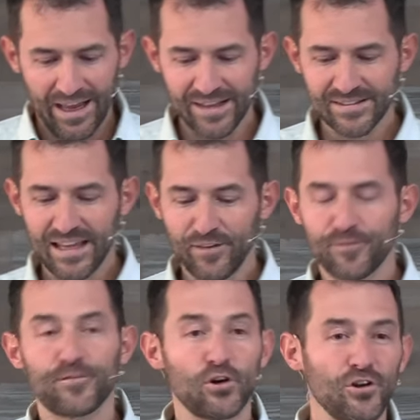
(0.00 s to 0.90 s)
As they
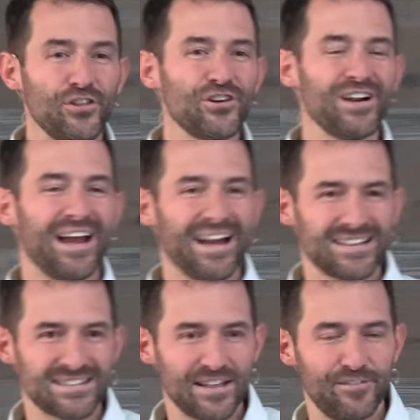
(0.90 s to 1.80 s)
further
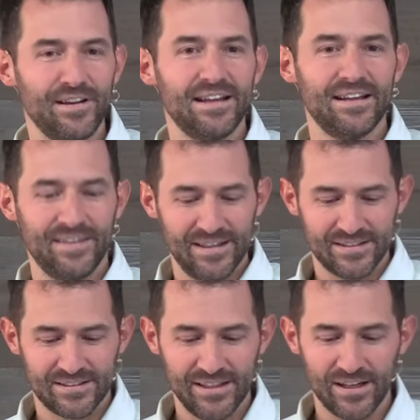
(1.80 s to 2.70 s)
excavated
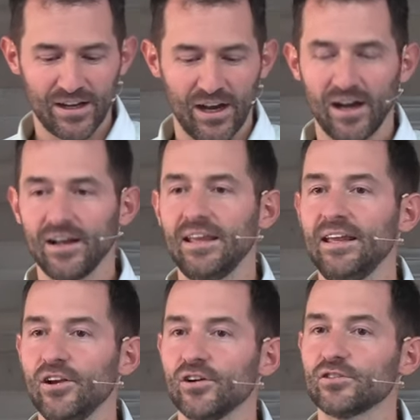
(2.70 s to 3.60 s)
this synagogue,
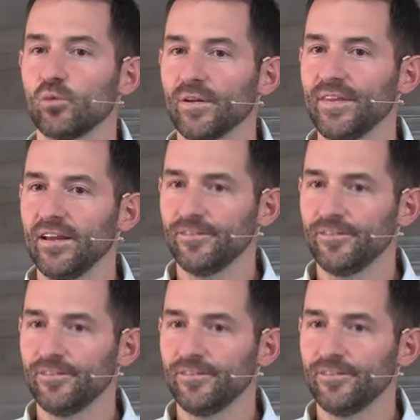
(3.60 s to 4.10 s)
here is what they